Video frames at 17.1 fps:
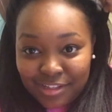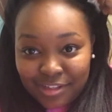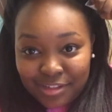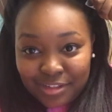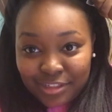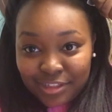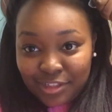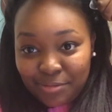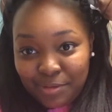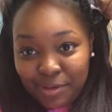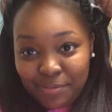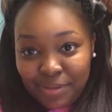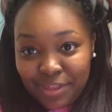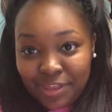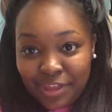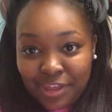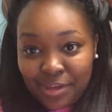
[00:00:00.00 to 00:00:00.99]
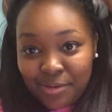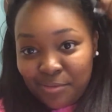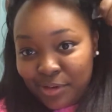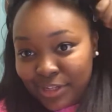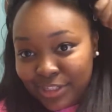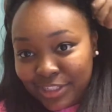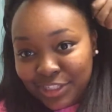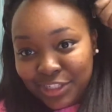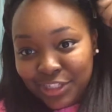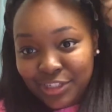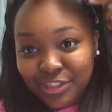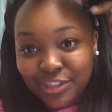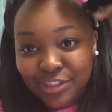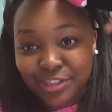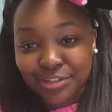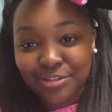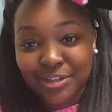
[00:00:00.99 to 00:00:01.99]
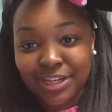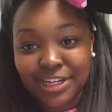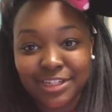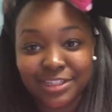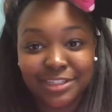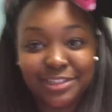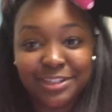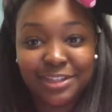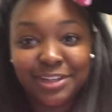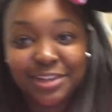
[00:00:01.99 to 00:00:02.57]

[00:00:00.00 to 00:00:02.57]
So you may be thinking, why isn't she using two hands?